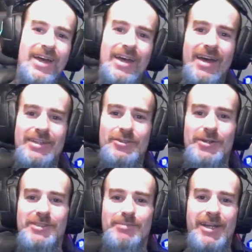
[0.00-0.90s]
As
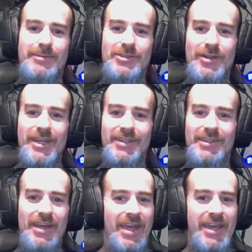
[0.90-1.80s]
always, my name's Craig,
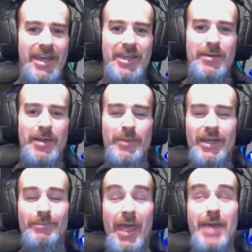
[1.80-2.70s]
aka
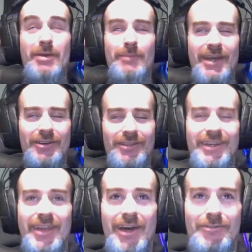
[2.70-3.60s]
Hippie Pickle.
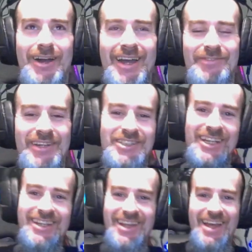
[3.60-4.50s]
I'll get that right eventually.